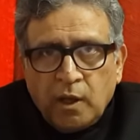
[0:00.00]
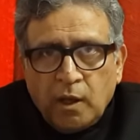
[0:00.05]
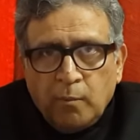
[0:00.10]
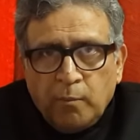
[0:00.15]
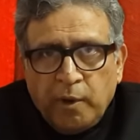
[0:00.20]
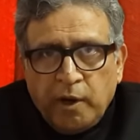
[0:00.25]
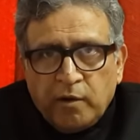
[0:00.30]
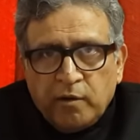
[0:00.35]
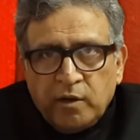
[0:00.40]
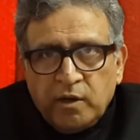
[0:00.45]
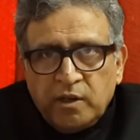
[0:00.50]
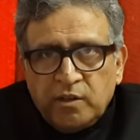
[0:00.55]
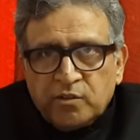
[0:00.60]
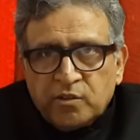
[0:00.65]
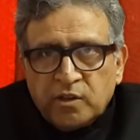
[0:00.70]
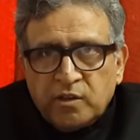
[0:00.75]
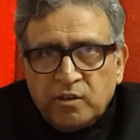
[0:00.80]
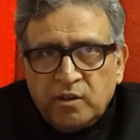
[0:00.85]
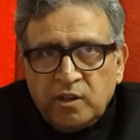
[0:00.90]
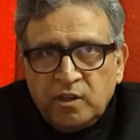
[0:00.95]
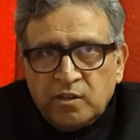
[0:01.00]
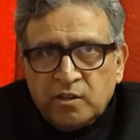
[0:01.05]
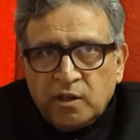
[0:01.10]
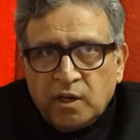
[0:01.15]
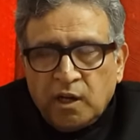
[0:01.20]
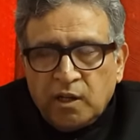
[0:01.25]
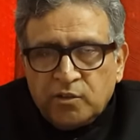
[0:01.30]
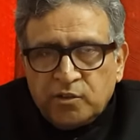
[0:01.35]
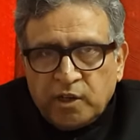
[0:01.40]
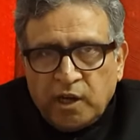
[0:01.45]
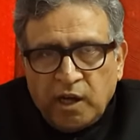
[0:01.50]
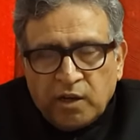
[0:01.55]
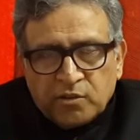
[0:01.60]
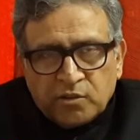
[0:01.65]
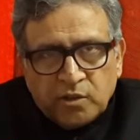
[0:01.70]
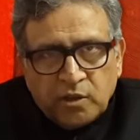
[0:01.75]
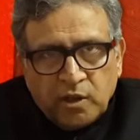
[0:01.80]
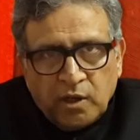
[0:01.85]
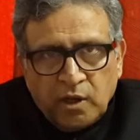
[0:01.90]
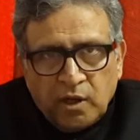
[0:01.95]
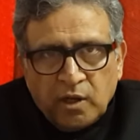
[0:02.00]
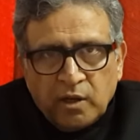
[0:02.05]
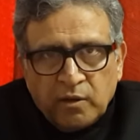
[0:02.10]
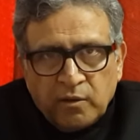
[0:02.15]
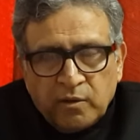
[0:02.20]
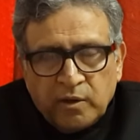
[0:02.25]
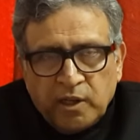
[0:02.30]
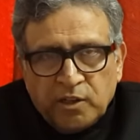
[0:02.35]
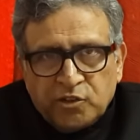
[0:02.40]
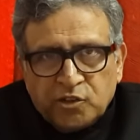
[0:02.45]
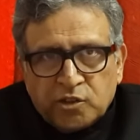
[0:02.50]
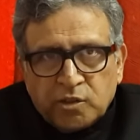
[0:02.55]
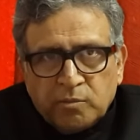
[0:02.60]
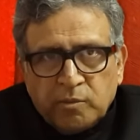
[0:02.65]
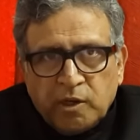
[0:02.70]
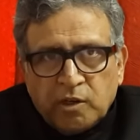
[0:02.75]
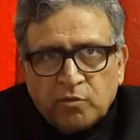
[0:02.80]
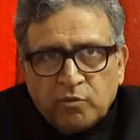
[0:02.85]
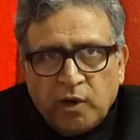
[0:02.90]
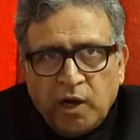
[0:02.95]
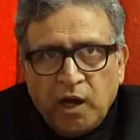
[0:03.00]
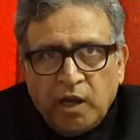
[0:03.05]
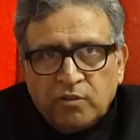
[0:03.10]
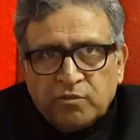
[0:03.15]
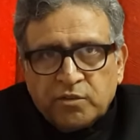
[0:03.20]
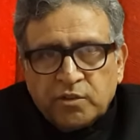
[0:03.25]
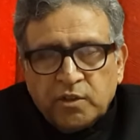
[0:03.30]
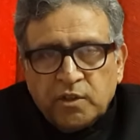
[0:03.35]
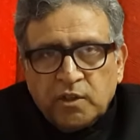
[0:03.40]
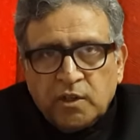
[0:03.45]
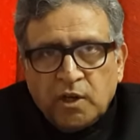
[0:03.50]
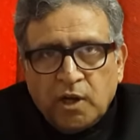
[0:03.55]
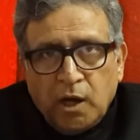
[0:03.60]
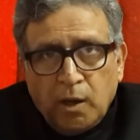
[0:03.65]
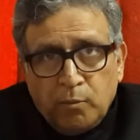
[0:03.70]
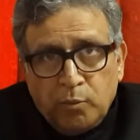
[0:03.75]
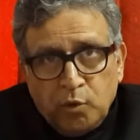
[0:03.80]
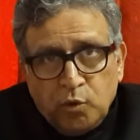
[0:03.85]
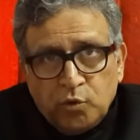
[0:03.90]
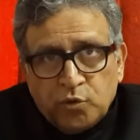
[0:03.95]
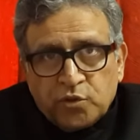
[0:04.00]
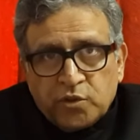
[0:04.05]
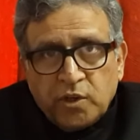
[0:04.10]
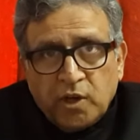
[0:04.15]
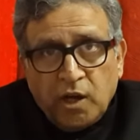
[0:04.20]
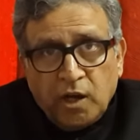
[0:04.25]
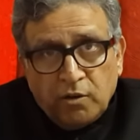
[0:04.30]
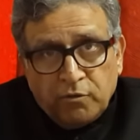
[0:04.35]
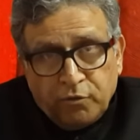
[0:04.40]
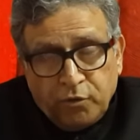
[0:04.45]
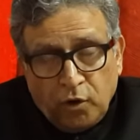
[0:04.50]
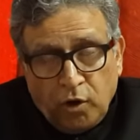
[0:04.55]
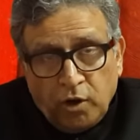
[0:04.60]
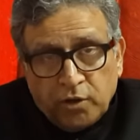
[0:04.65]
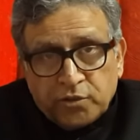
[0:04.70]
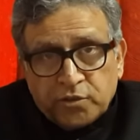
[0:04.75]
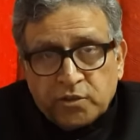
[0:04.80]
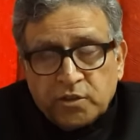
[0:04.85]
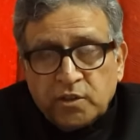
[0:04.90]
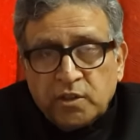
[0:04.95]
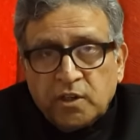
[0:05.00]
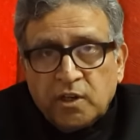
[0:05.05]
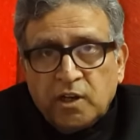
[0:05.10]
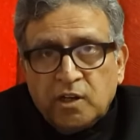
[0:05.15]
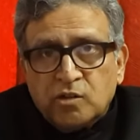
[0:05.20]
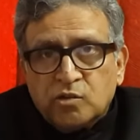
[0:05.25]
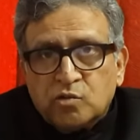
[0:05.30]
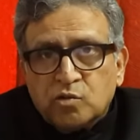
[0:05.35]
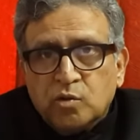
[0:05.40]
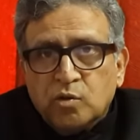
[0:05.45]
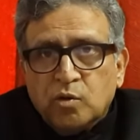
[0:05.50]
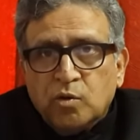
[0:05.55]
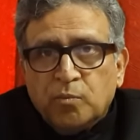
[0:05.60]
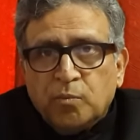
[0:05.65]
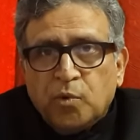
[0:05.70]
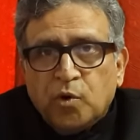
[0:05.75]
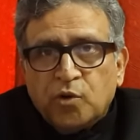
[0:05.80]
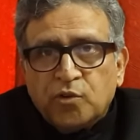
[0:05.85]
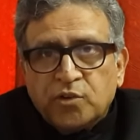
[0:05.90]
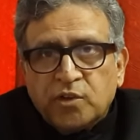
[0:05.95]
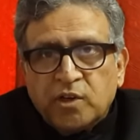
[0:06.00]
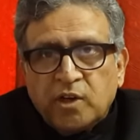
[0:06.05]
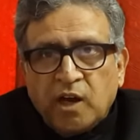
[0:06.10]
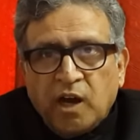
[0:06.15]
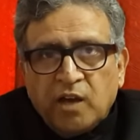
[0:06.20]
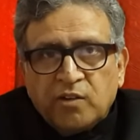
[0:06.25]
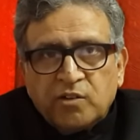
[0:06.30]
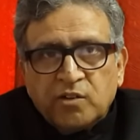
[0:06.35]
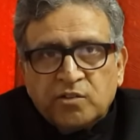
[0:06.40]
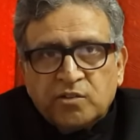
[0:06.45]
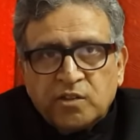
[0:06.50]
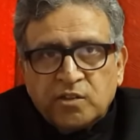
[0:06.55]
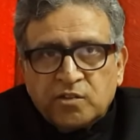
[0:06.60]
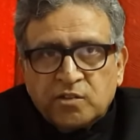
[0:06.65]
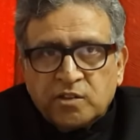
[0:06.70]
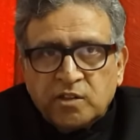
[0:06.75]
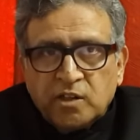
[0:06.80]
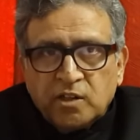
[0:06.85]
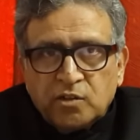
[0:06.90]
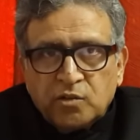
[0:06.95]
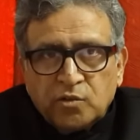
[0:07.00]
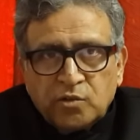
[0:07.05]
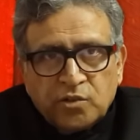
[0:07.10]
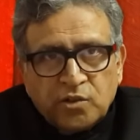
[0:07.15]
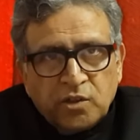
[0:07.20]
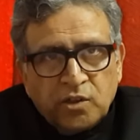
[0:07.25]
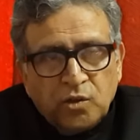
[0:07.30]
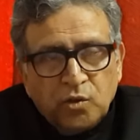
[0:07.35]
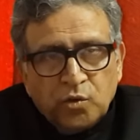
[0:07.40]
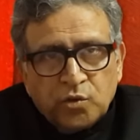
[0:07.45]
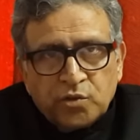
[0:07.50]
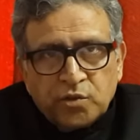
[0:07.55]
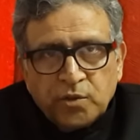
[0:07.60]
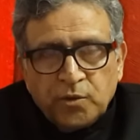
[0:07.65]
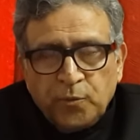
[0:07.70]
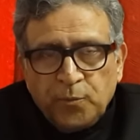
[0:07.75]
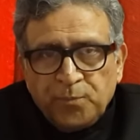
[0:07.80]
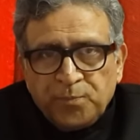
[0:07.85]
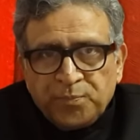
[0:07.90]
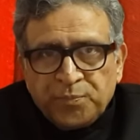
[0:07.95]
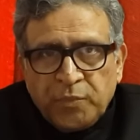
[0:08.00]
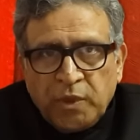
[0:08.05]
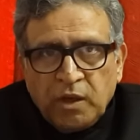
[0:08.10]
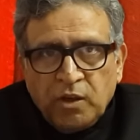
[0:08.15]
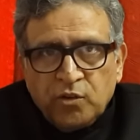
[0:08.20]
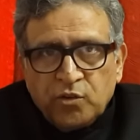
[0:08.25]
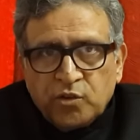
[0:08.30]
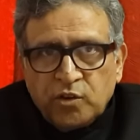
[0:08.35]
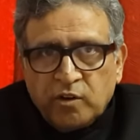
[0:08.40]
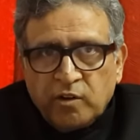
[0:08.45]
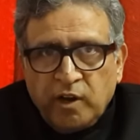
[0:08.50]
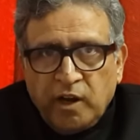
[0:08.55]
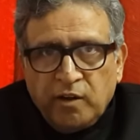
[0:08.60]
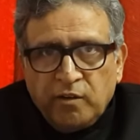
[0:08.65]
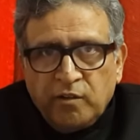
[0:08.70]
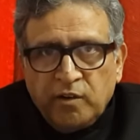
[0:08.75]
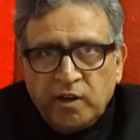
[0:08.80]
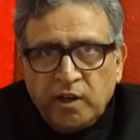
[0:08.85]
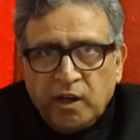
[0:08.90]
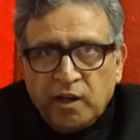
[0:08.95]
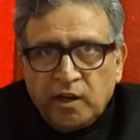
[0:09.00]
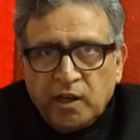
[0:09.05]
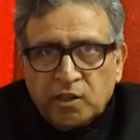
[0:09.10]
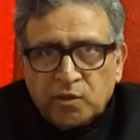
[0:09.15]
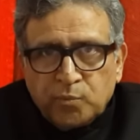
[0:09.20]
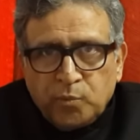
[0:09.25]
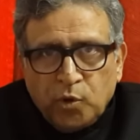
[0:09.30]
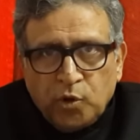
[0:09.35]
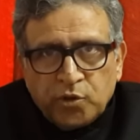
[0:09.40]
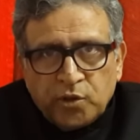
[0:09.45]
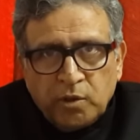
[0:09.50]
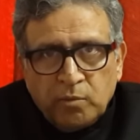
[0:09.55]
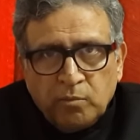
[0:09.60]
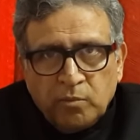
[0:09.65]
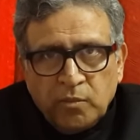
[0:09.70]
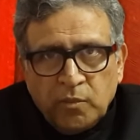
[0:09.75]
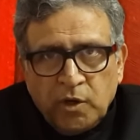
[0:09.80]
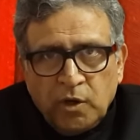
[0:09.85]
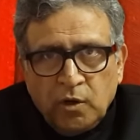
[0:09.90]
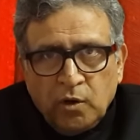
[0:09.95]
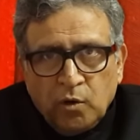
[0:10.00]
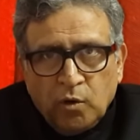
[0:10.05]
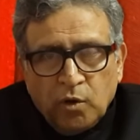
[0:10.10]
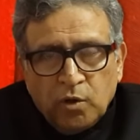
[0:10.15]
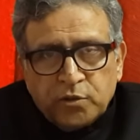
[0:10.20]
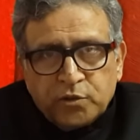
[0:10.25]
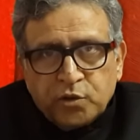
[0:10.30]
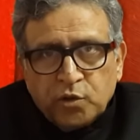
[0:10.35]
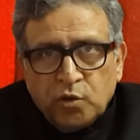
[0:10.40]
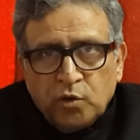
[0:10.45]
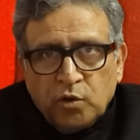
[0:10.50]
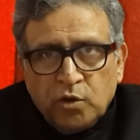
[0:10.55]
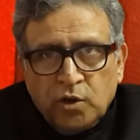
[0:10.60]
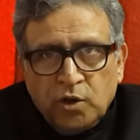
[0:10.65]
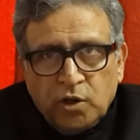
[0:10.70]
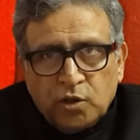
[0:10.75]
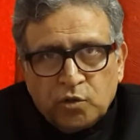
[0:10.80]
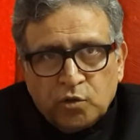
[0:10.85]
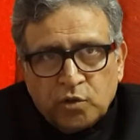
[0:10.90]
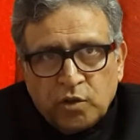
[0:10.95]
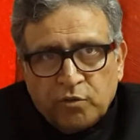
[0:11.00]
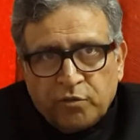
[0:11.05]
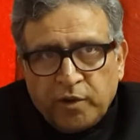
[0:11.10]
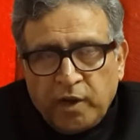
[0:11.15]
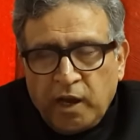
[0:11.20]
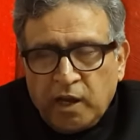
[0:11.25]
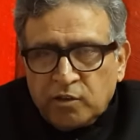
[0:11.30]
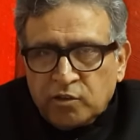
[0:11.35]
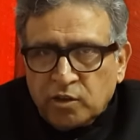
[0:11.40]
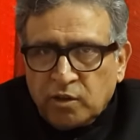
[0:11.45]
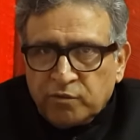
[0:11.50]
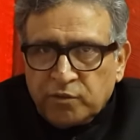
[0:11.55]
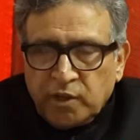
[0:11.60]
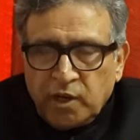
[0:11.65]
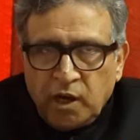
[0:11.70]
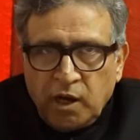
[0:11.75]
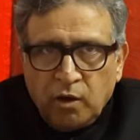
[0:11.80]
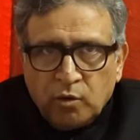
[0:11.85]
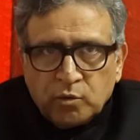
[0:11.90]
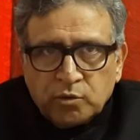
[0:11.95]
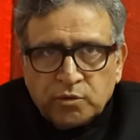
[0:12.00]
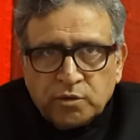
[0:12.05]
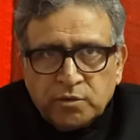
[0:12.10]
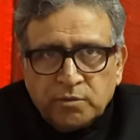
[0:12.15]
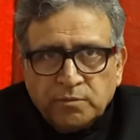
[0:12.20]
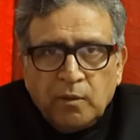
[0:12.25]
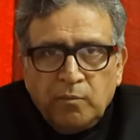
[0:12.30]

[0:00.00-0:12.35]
Beryl is indeed Jack's legitimate wife, abused and forced into posing as his sister to seduce Sir Henry and expose him also to the fangs of the Hound.